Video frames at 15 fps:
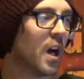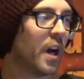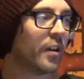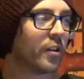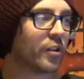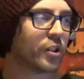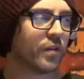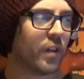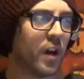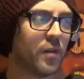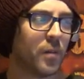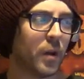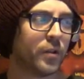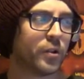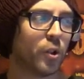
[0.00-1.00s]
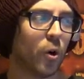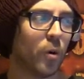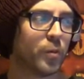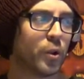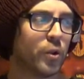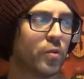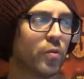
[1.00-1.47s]
Another survivability
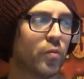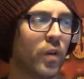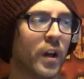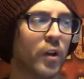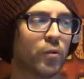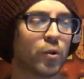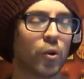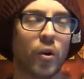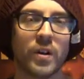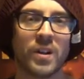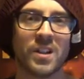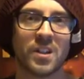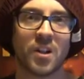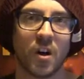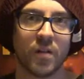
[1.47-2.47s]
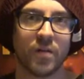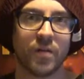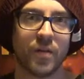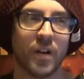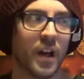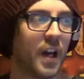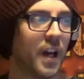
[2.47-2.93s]
option, Rhino's already
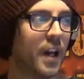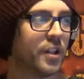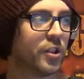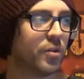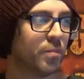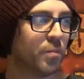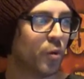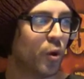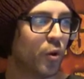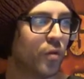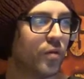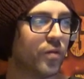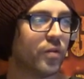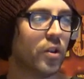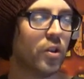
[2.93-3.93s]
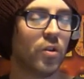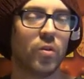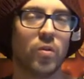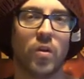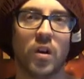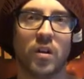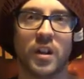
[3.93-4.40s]
tough uh, to move, you
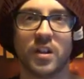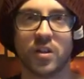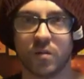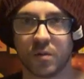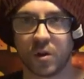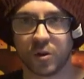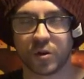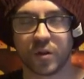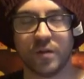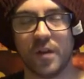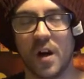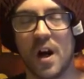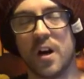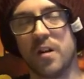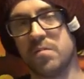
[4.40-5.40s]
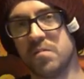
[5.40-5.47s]
know, unless you have contract fire.